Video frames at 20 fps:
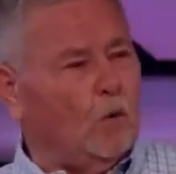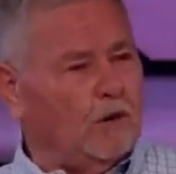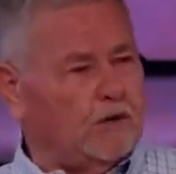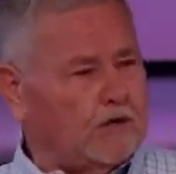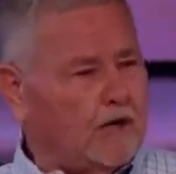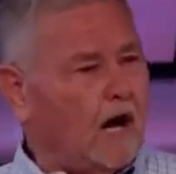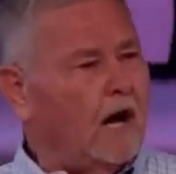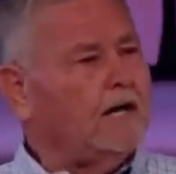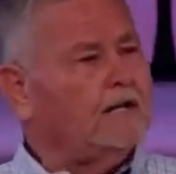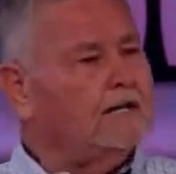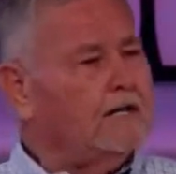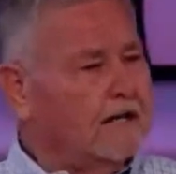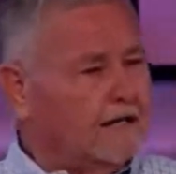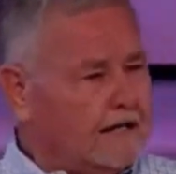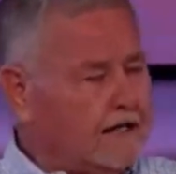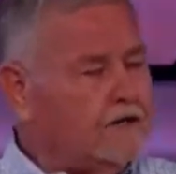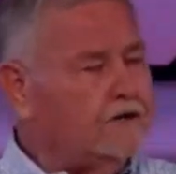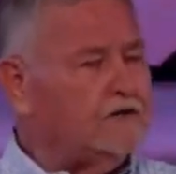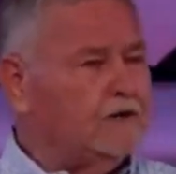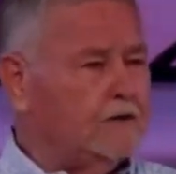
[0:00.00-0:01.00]
When God
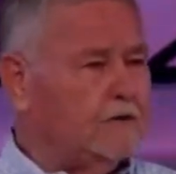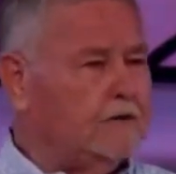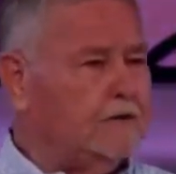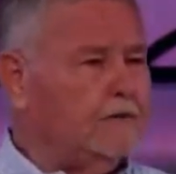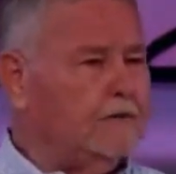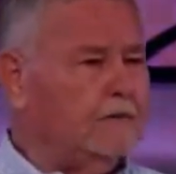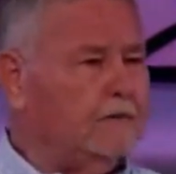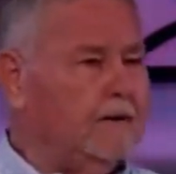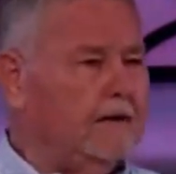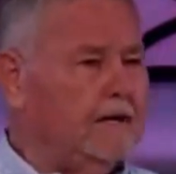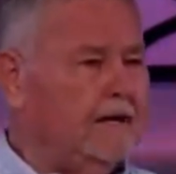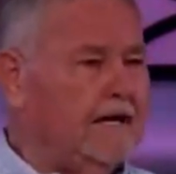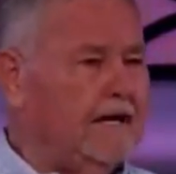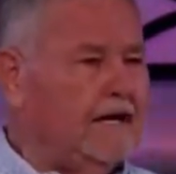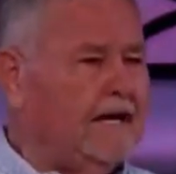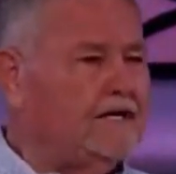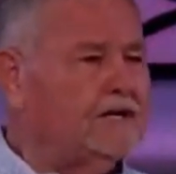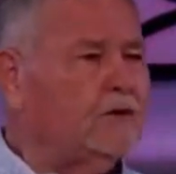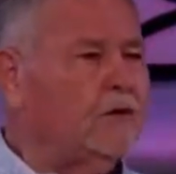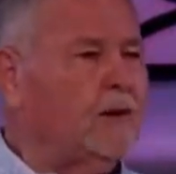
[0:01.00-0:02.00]
leads you,
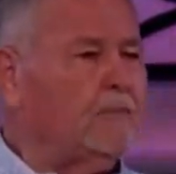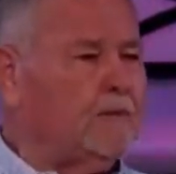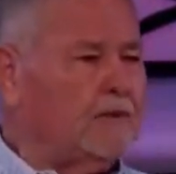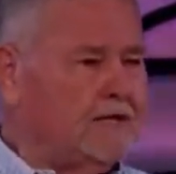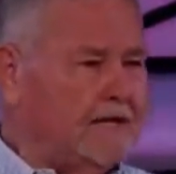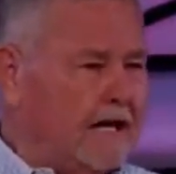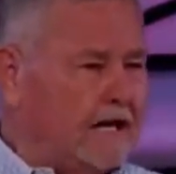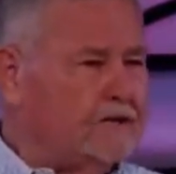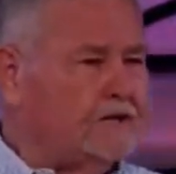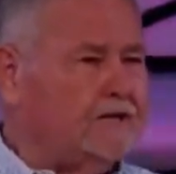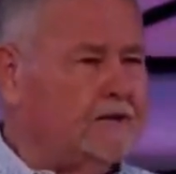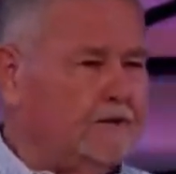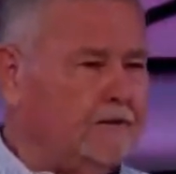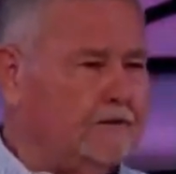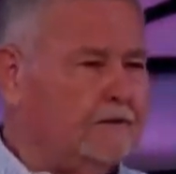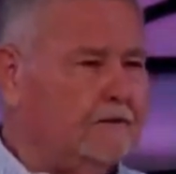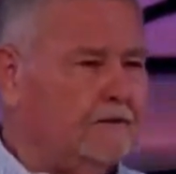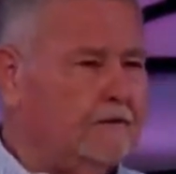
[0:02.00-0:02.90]
He's going to protect you.